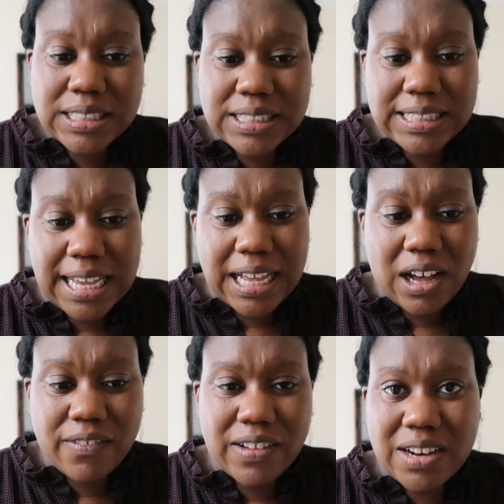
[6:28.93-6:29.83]
Yeah,
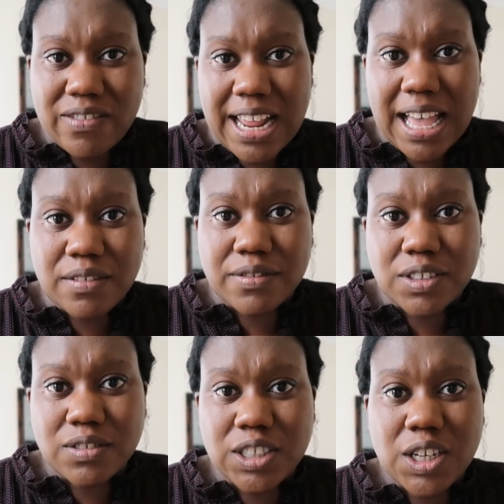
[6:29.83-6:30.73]
I find it really
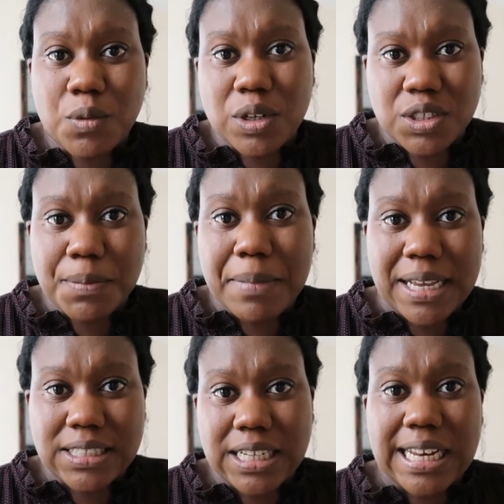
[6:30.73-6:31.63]
helpful. You don't want to
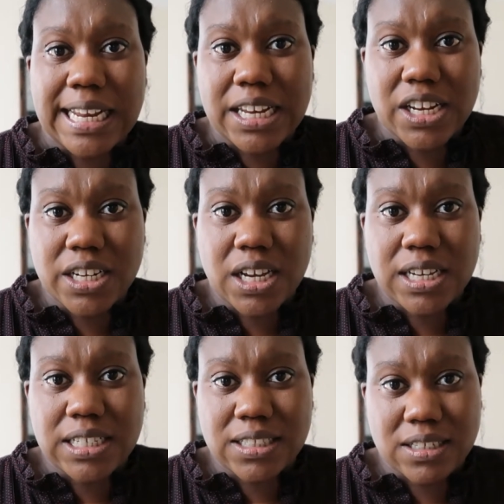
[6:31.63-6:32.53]
mix your clean and your
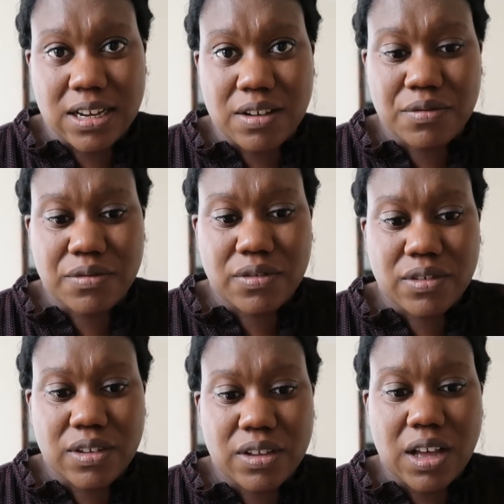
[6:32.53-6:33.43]
dirty stuff,
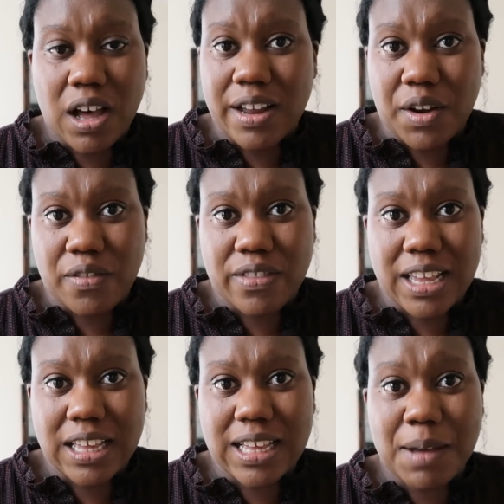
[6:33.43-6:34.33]
I don't
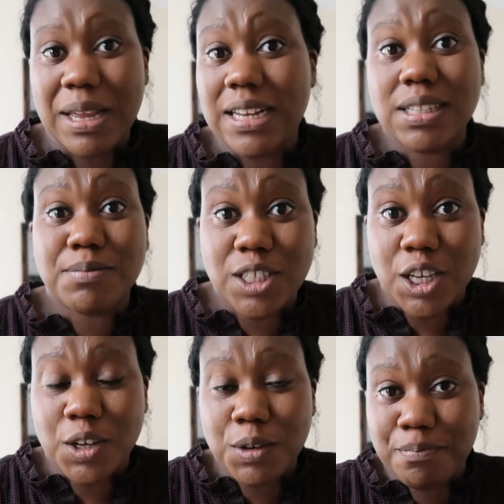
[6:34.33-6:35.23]
think. I mean, it's up to
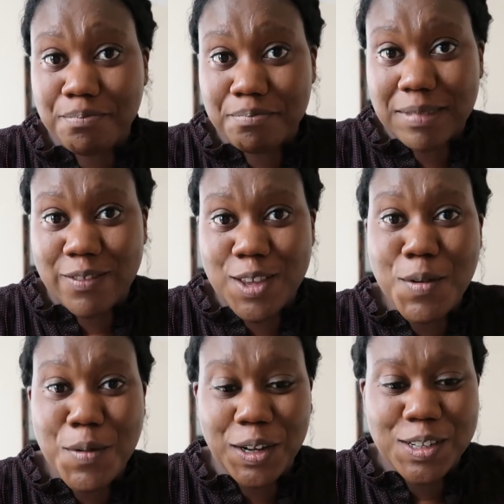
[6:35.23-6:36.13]
you if
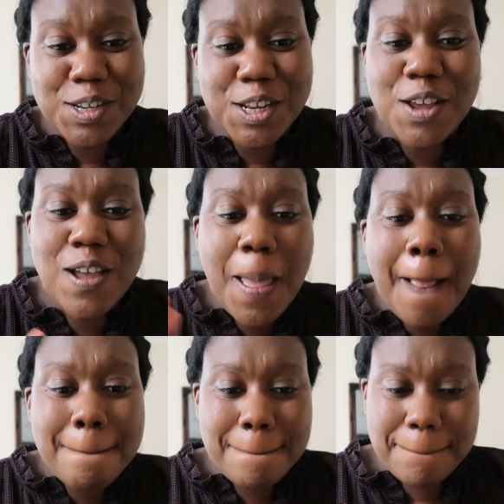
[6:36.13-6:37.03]
you want to.
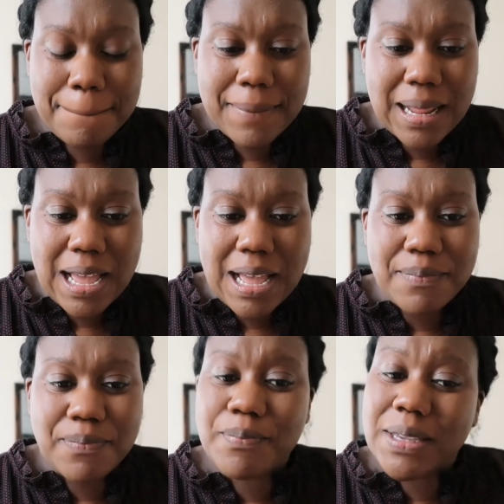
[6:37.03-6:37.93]

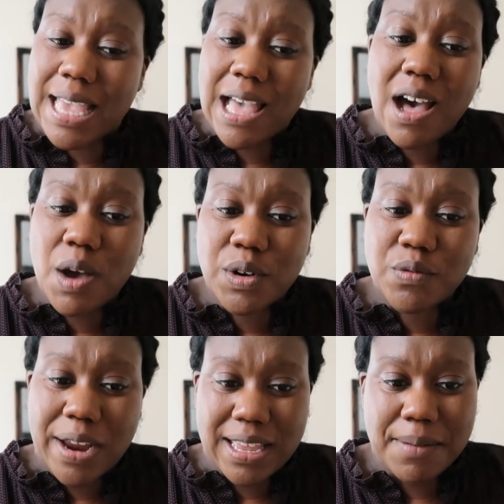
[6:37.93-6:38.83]
But yeah, I
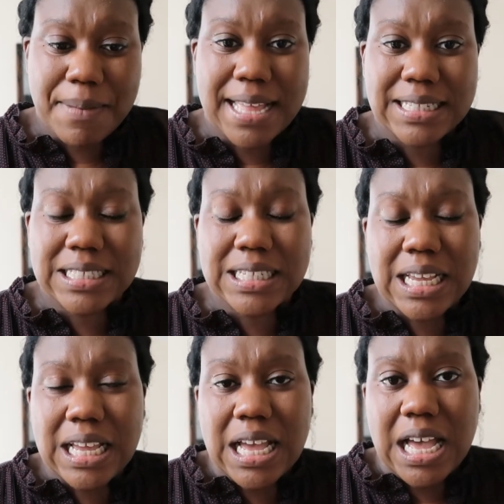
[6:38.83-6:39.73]
would recommend
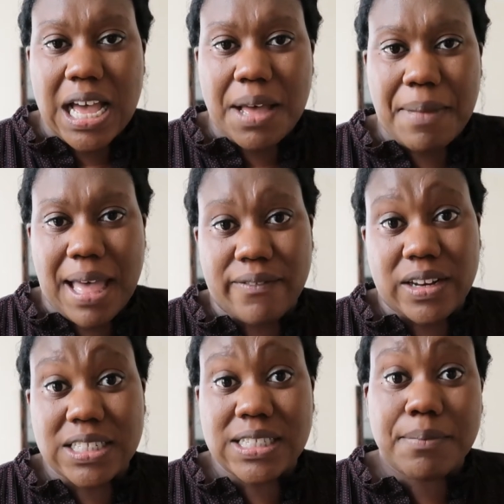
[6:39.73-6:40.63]
having
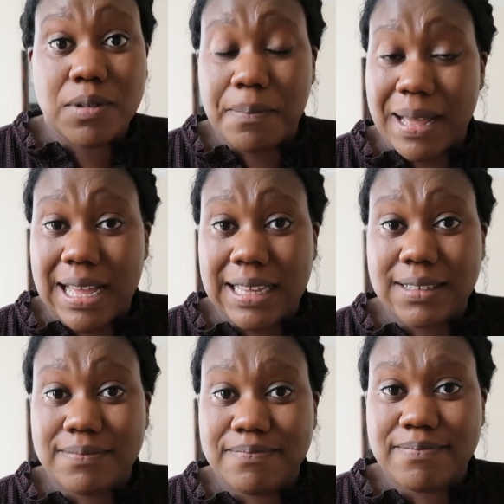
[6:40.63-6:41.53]
a separate bag
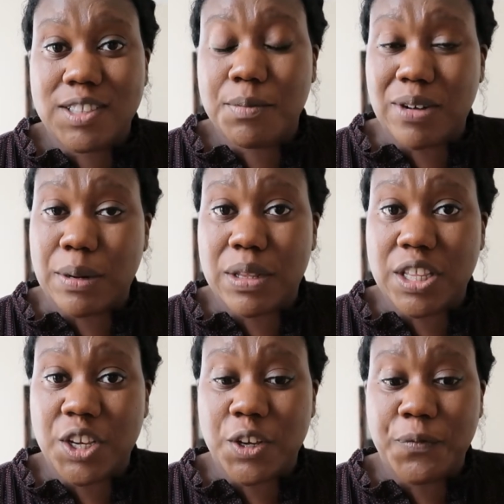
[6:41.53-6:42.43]
to bring with
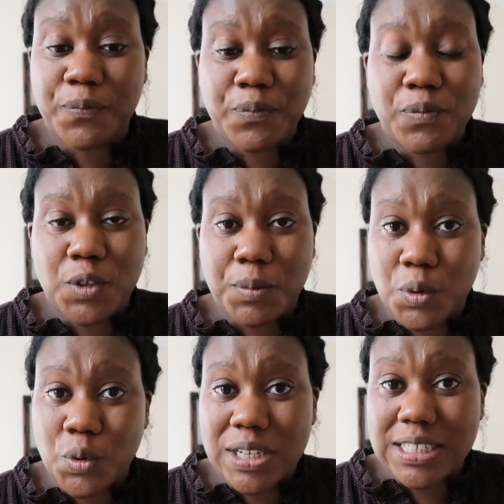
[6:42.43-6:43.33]
you to
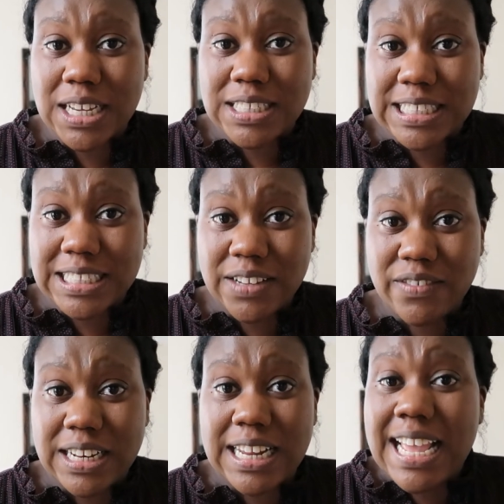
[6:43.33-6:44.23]
put all your dirty stuff
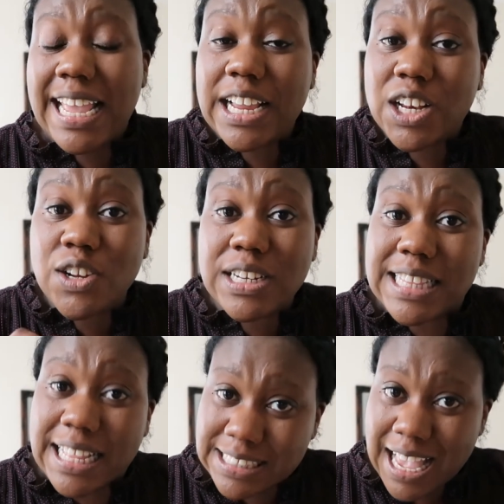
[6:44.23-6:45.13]
in, including
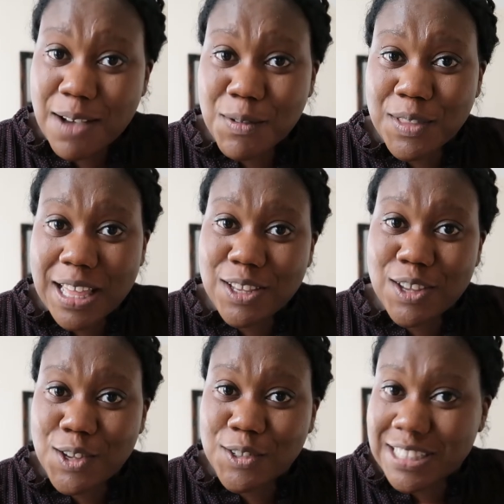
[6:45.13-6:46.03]
that towel that you
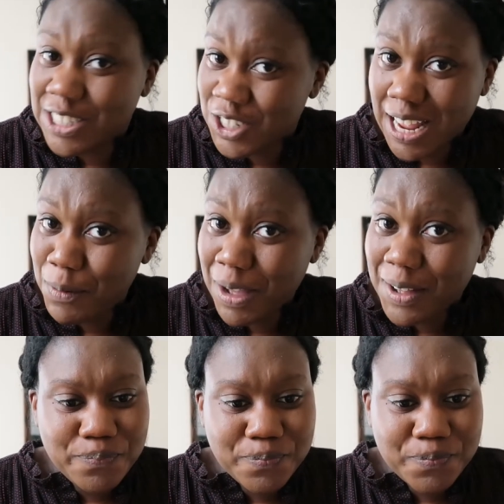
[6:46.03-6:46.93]
use in the
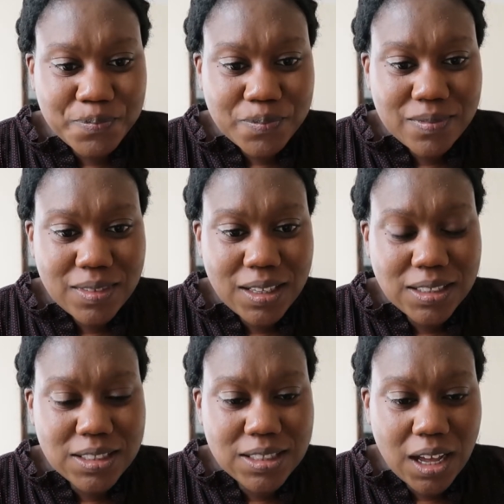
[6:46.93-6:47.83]
shower.
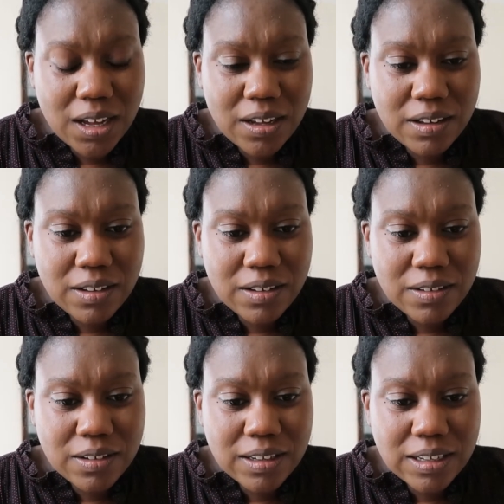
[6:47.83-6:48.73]

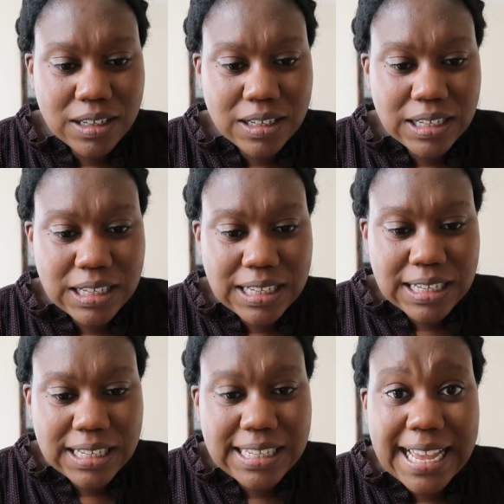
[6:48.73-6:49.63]
So,
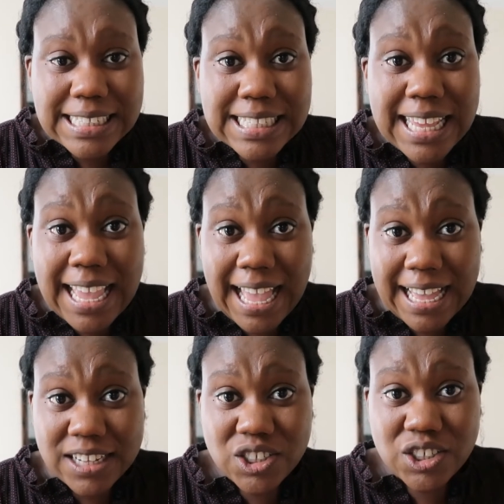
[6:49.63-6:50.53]
yes,
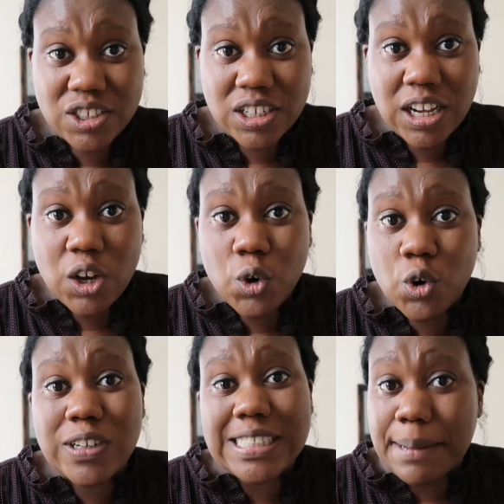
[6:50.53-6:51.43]
cash
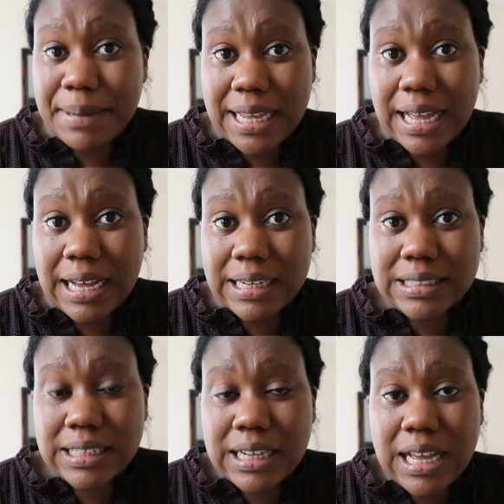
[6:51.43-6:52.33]
or a debit card.
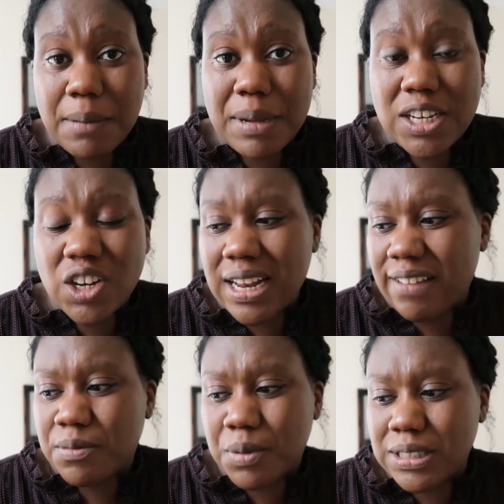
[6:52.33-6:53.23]
I mean, you don't
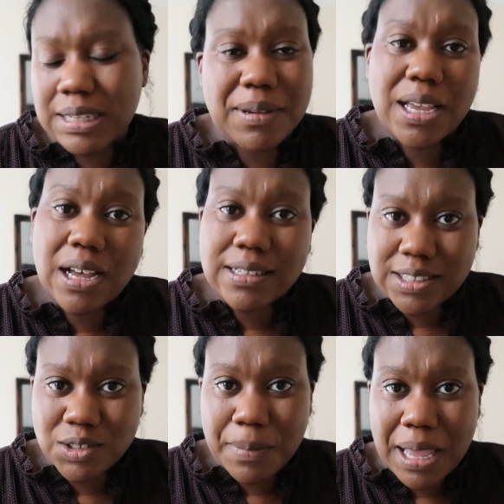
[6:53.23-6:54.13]
have to put a debit card in
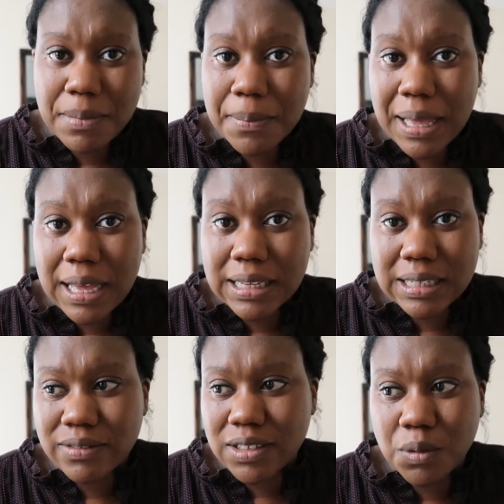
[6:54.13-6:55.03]
your baby bag
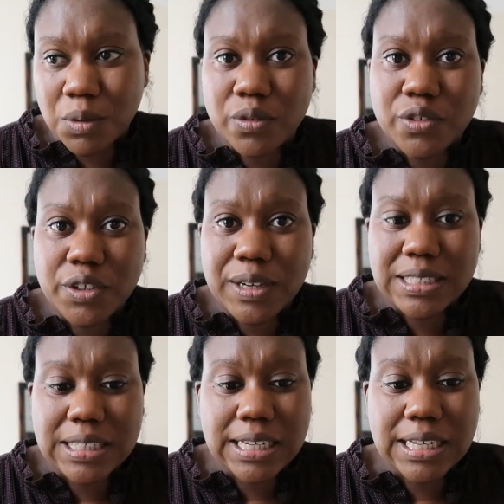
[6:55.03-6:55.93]
if you don't want to,
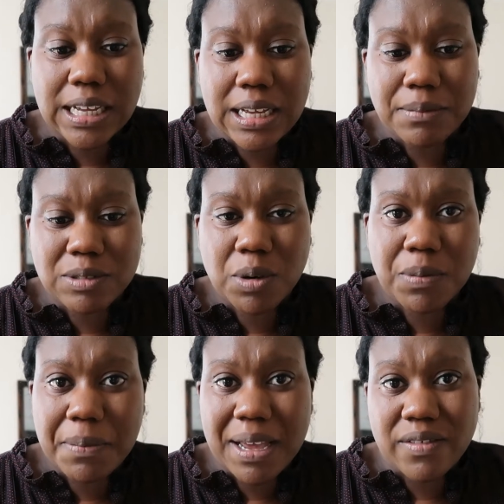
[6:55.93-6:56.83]
actually. It's
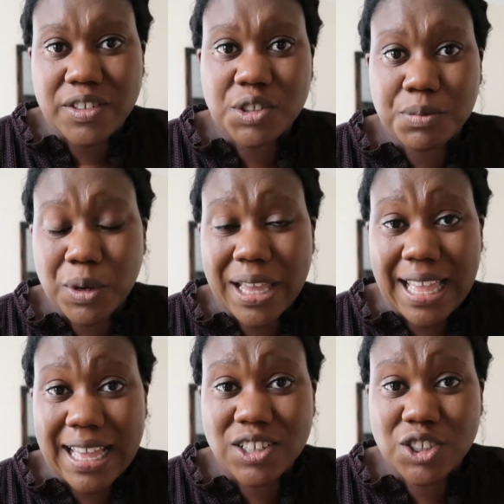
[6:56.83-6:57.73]
probably better if you just put
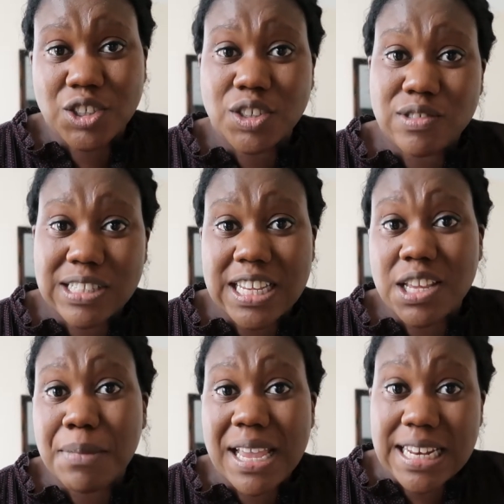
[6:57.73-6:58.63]
cash, because obviously
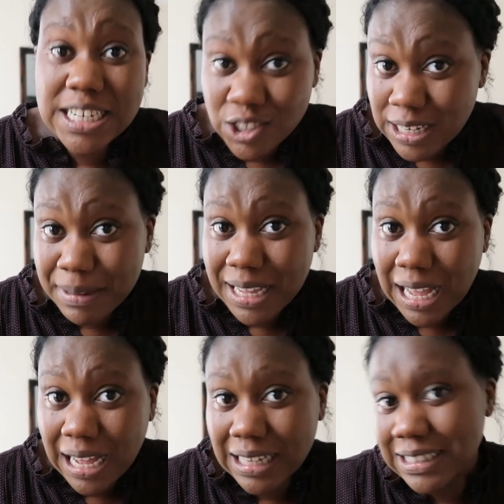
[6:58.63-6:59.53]
you may need your debit
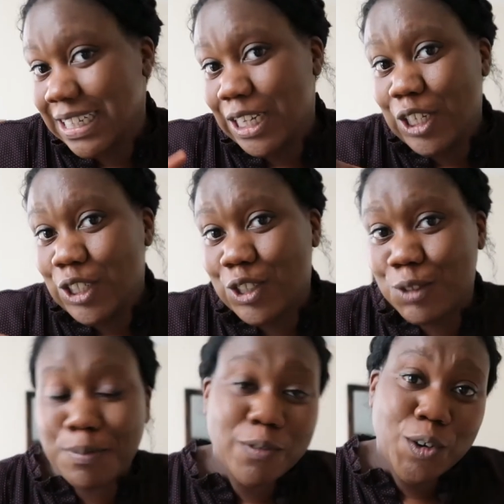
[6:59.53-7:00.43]
card
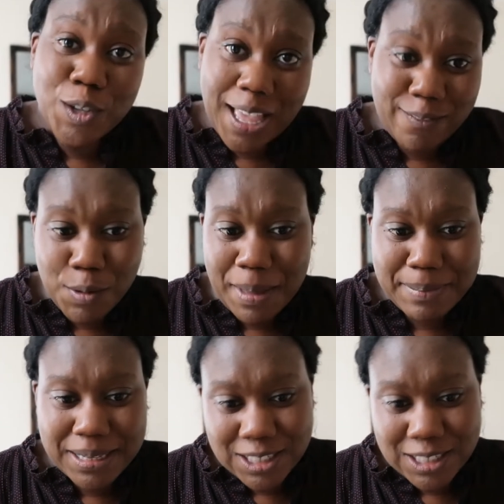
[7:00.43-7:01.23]
before you have your baby.